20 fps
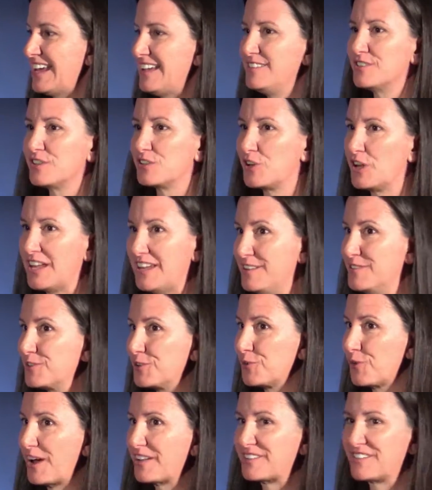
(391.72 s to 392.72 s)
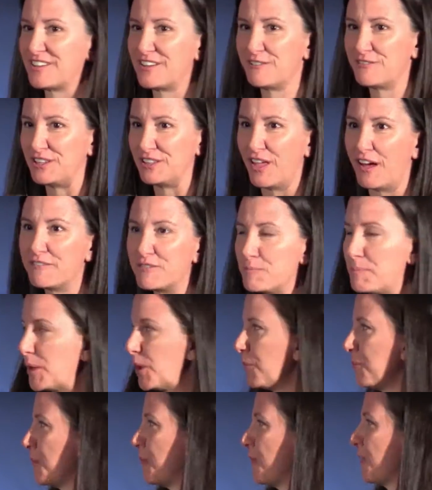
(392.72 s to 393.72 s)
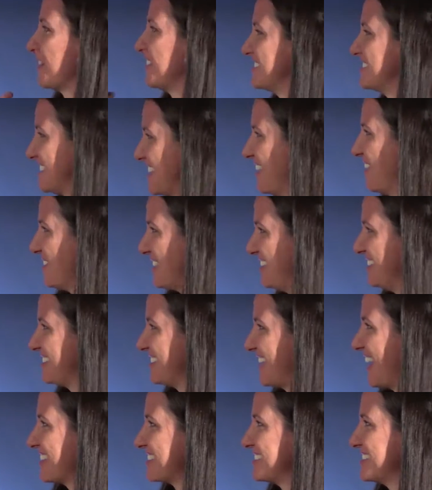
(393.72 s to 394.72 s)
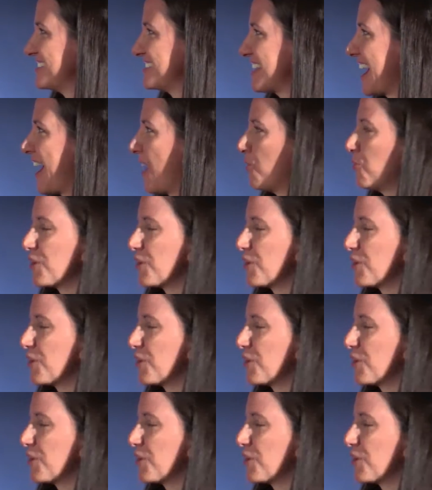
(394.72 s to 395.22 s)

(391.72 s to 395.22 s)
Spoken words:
he's aggressive. He loves billboards. That's his style.